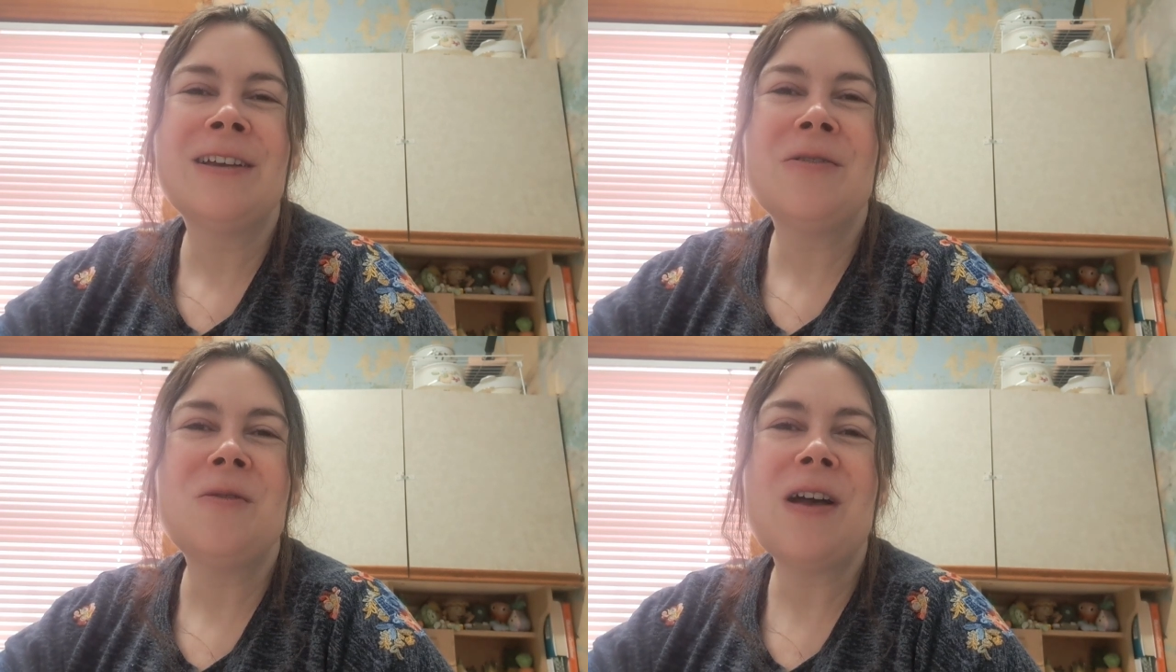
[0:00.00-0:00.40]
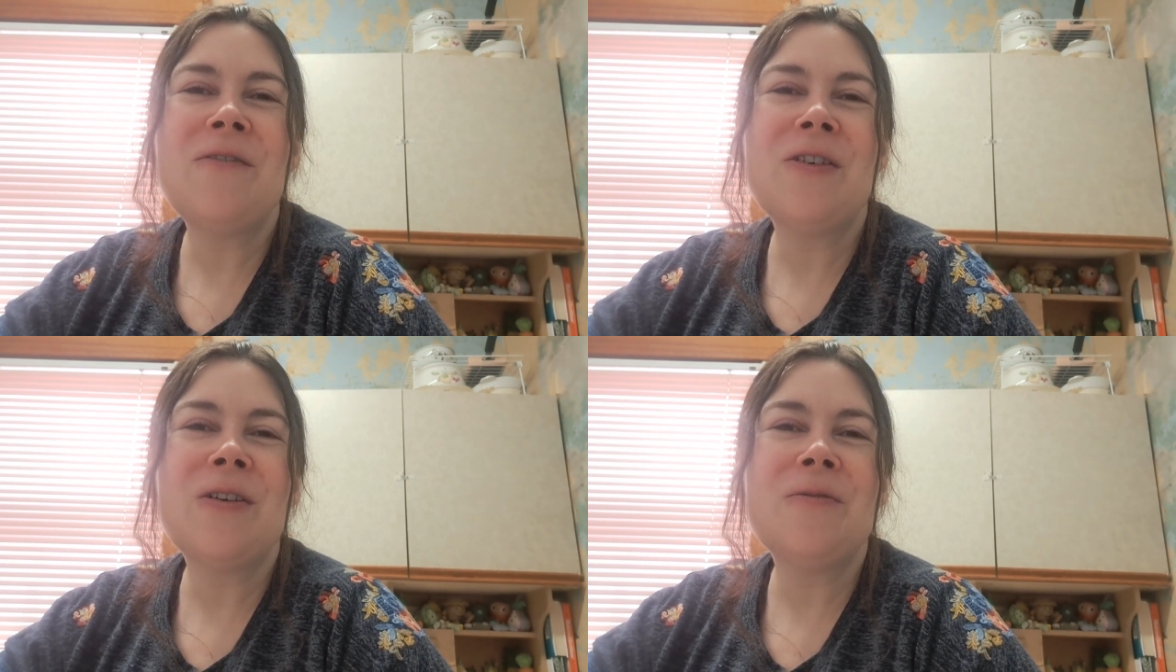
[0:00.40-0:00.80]

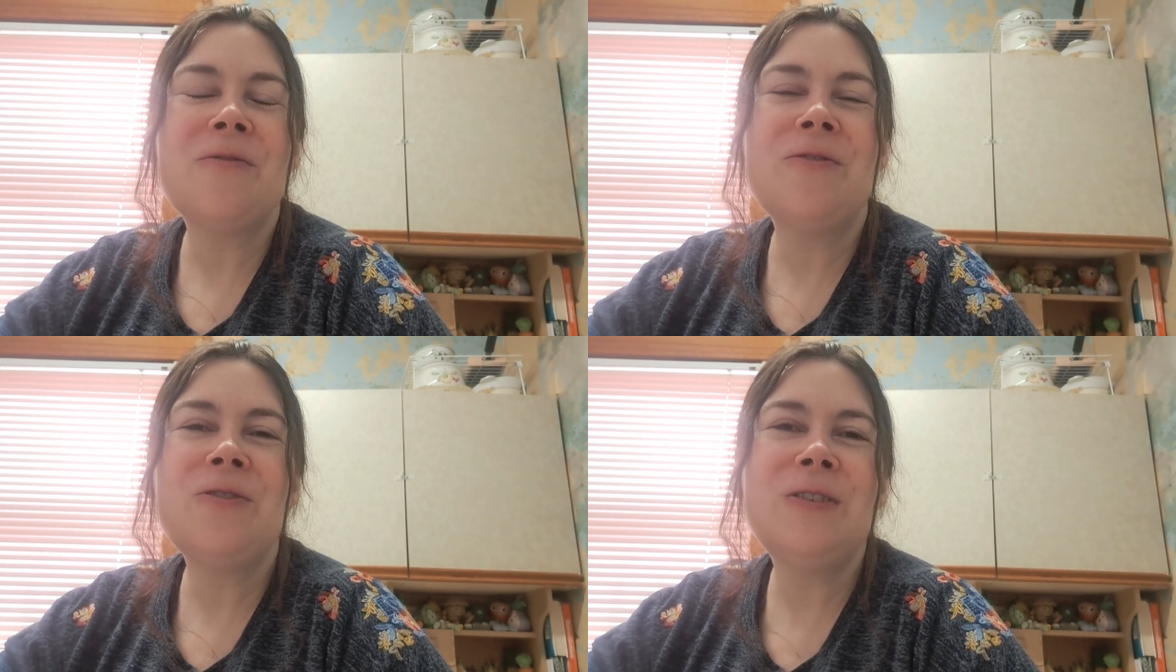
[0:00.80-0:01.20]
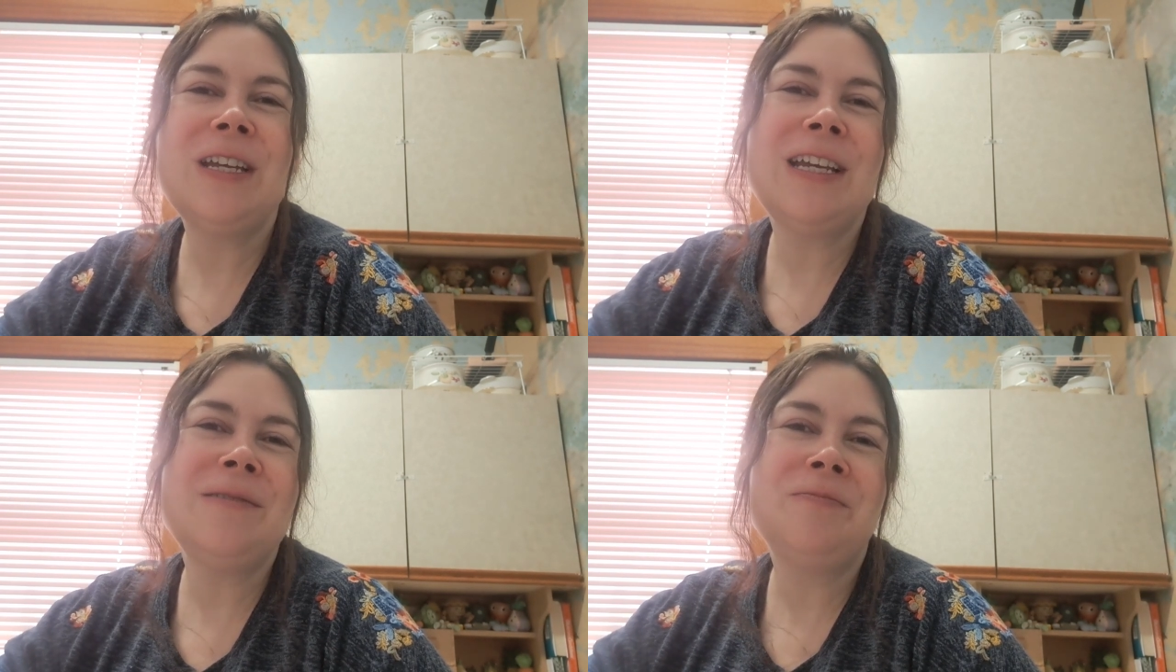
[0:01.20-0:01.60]
whatever
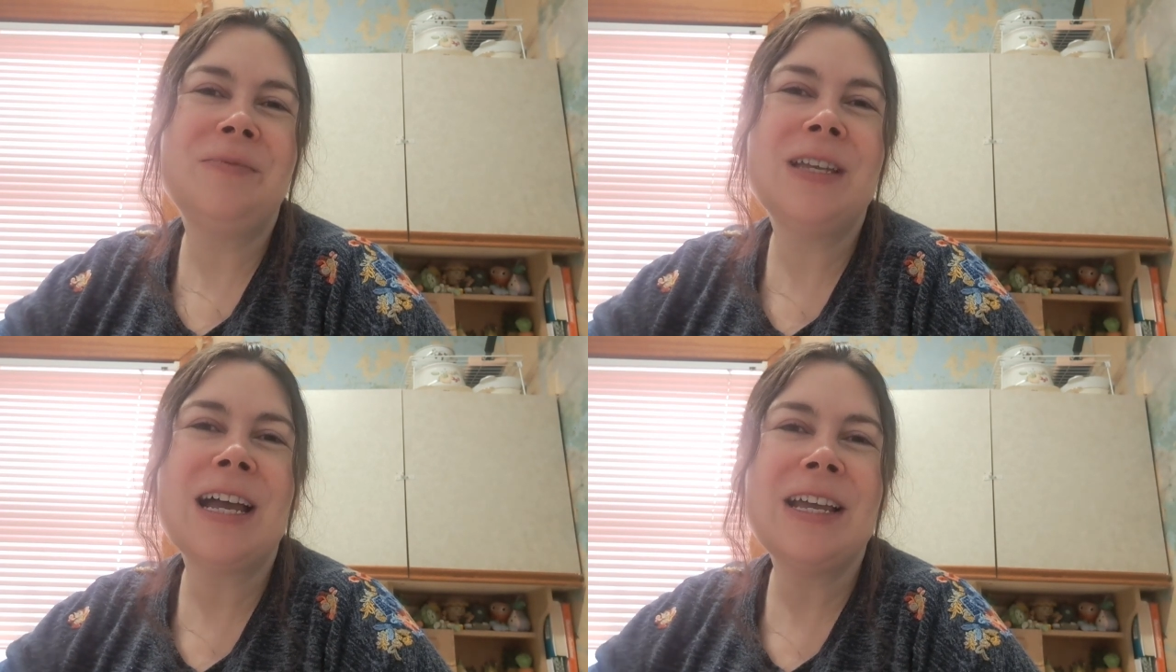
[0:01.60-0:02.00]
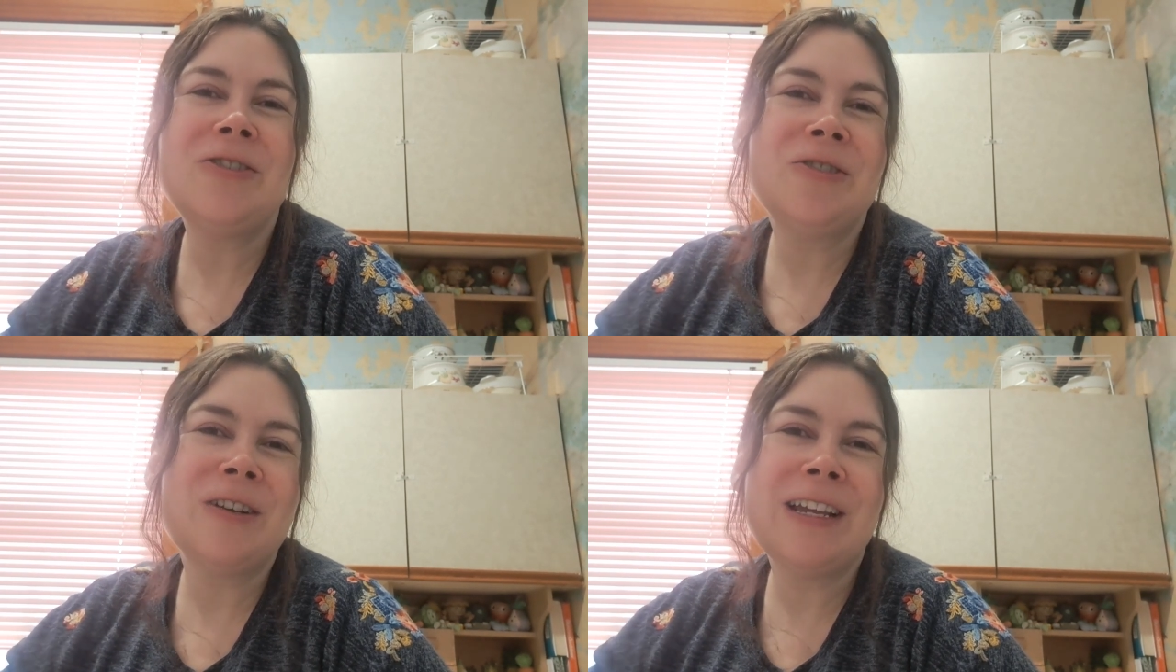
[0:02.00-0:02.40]
foodie,
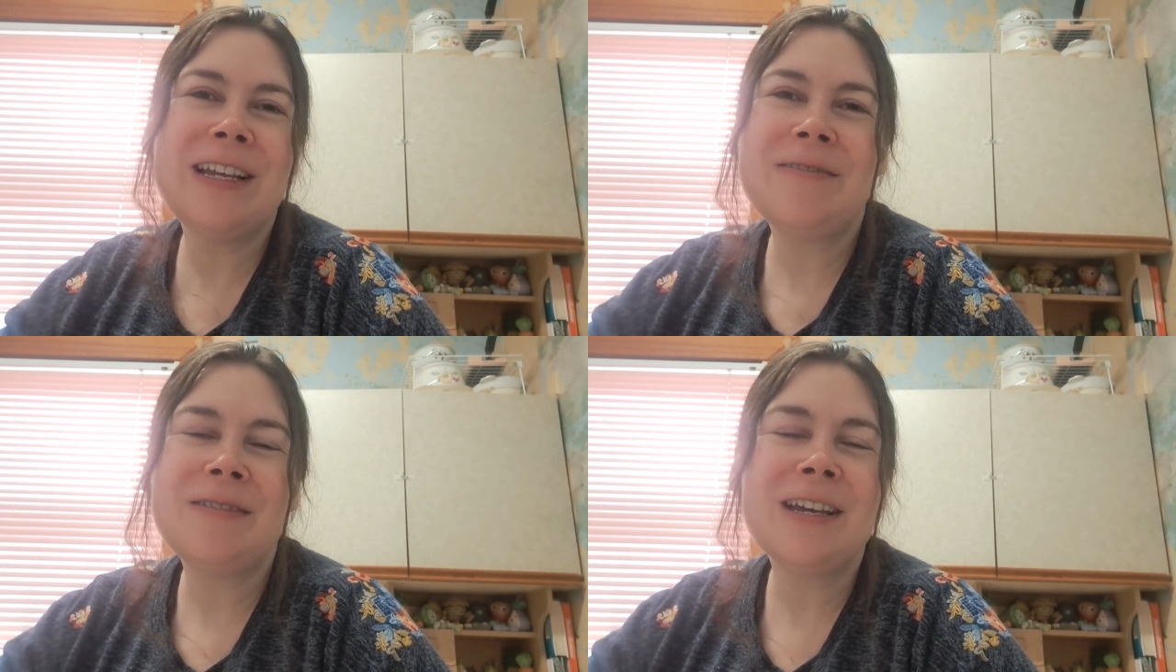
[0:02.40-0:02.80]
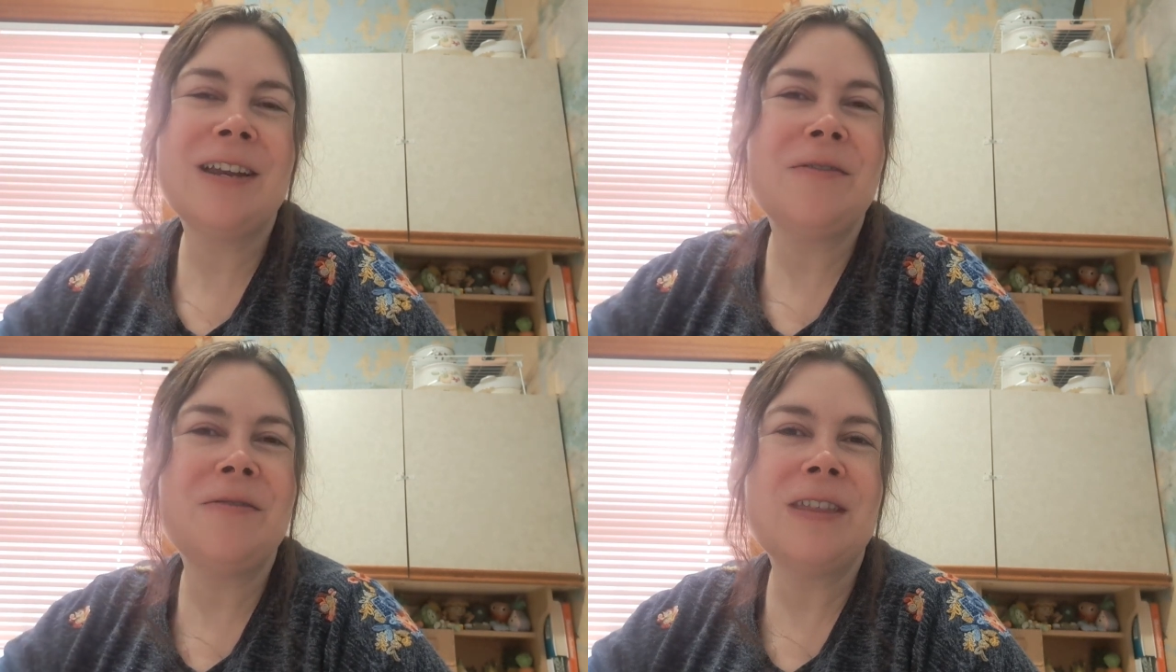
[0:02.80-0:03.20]
dietary
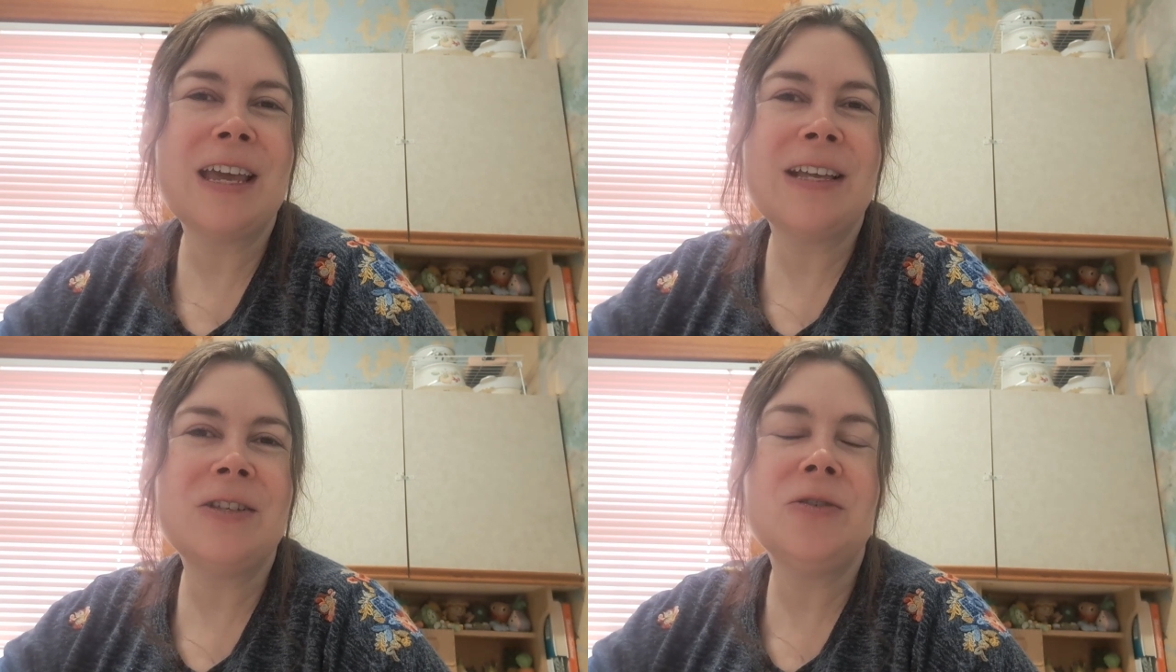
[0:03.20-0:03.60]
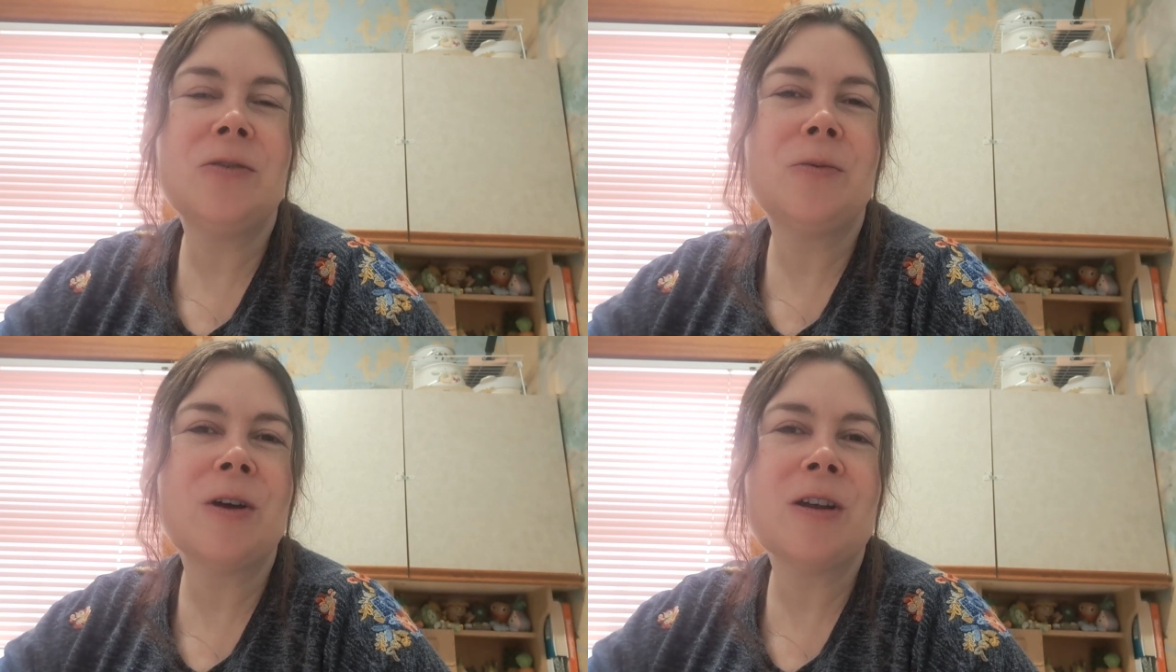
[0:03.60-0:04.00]
kind of things you're
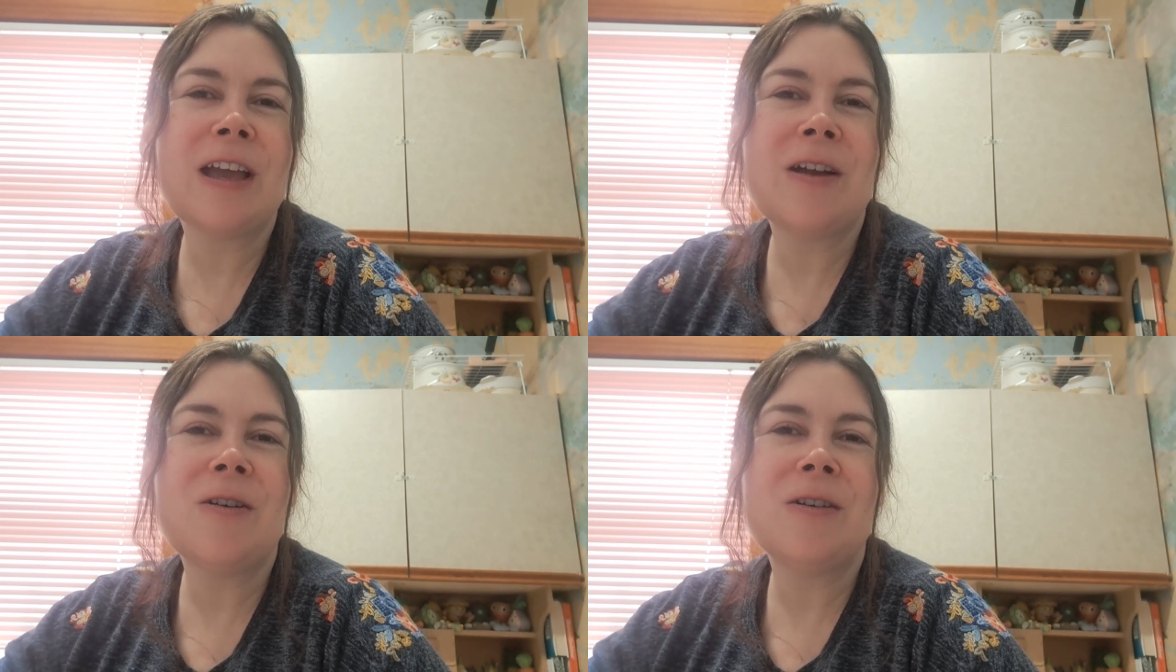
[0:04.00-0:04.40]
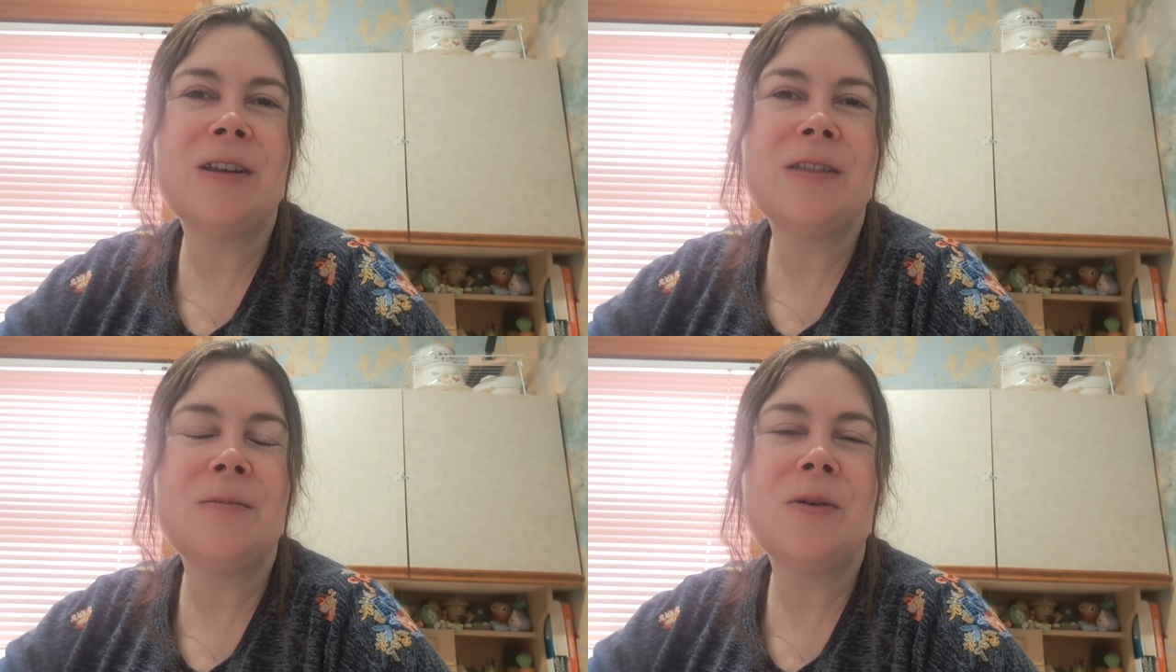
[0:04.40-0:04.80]
working on
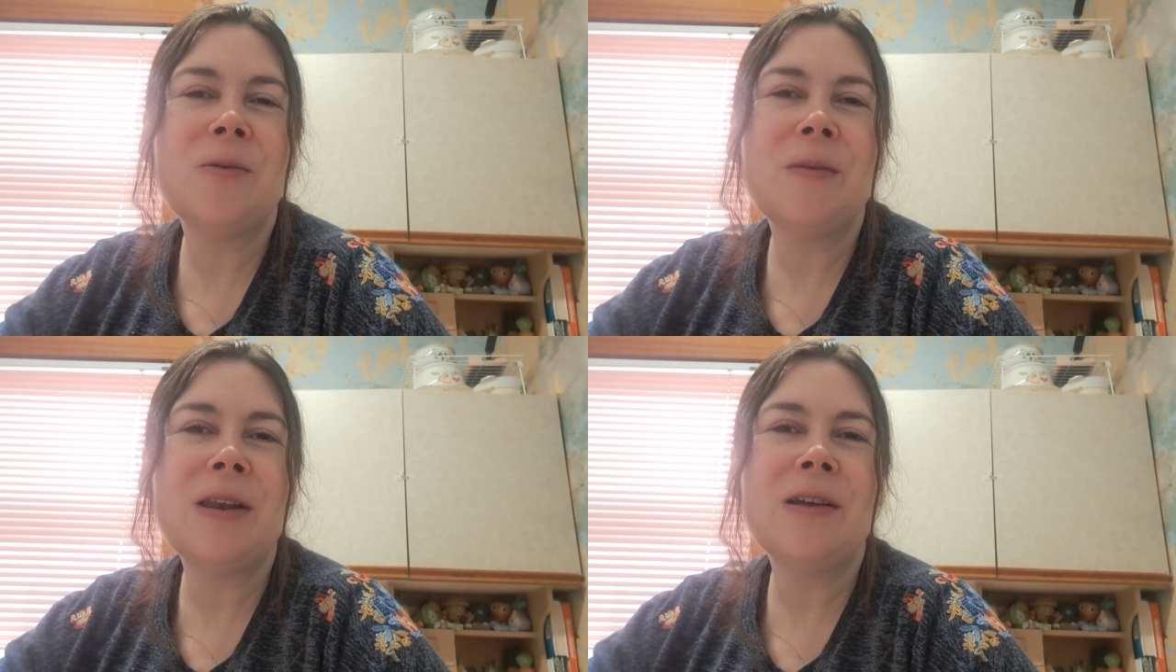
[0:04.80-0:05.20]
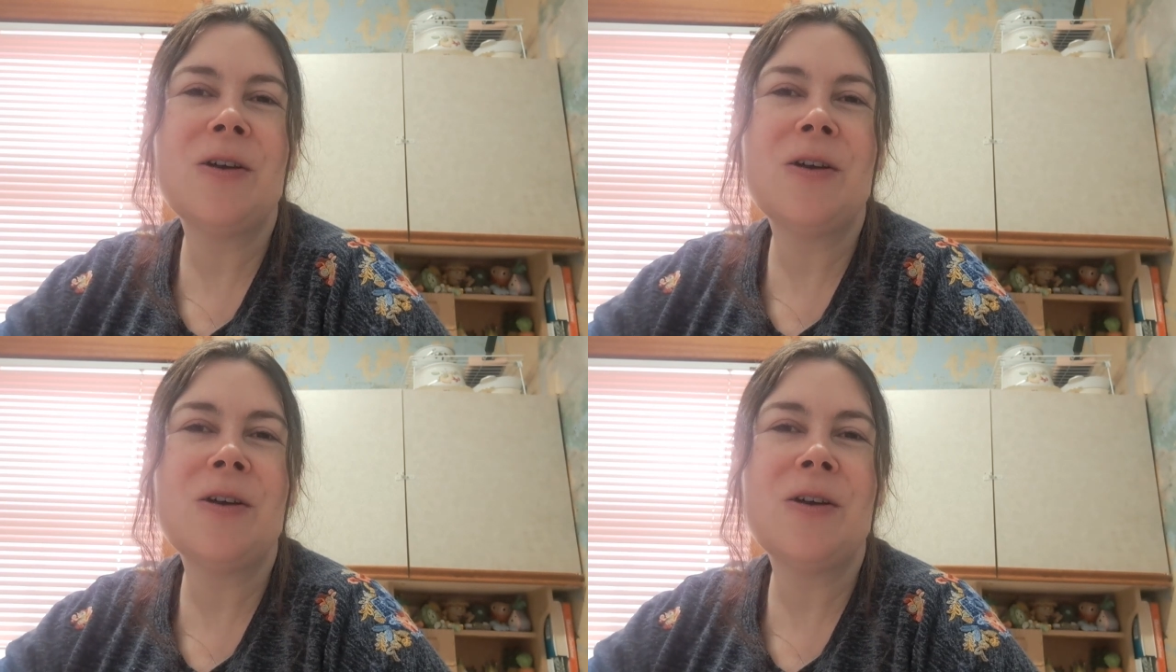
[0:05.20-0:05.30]
at the moment,